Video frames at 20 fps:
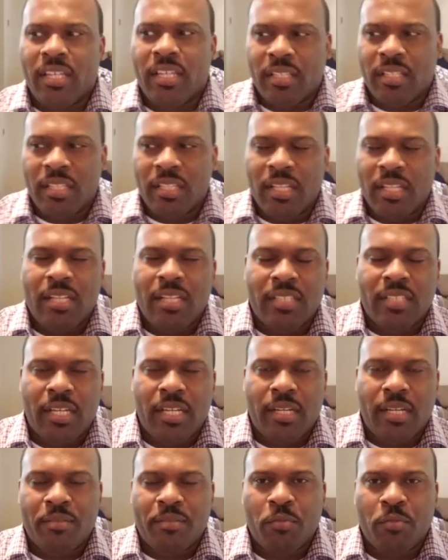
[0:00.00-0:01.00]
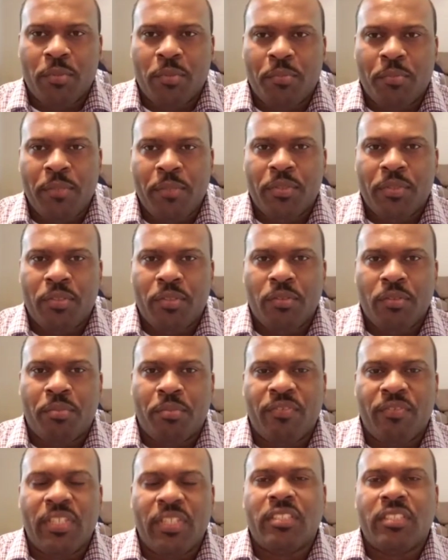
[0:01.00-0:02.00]
and a lot of times when people do
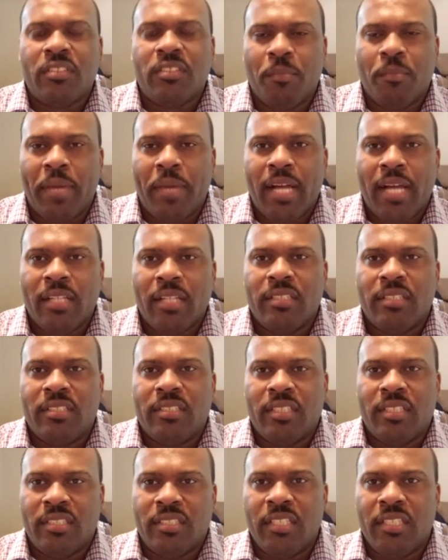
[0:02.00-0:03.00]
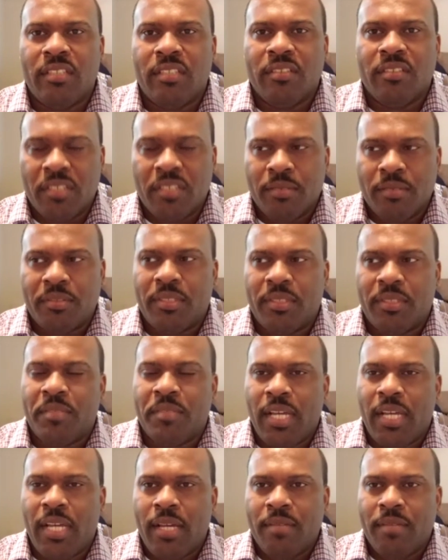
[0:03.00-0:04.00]
provisional ballots, it's either because
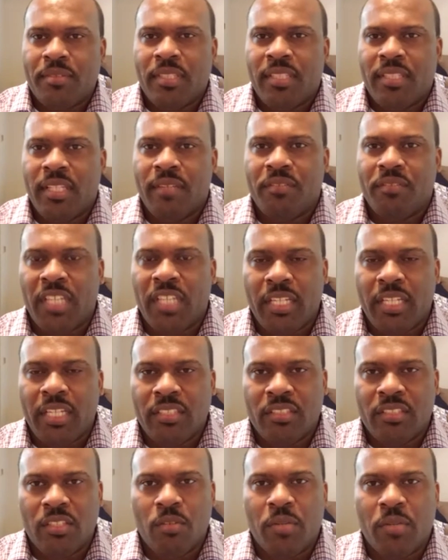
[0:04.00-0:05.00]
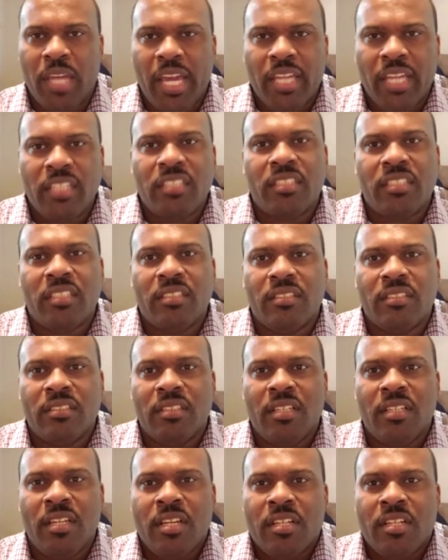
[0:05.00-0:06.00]
sometimes they'll change locations.
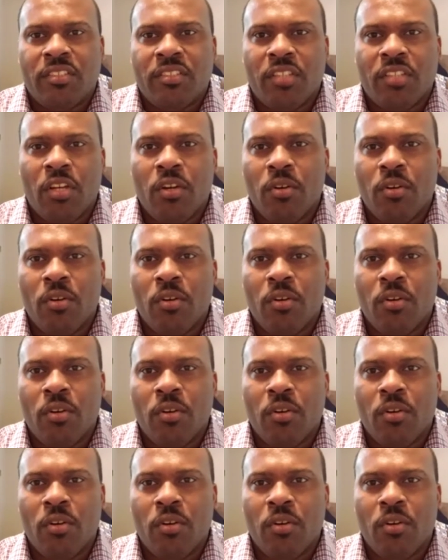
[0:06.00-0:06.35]
So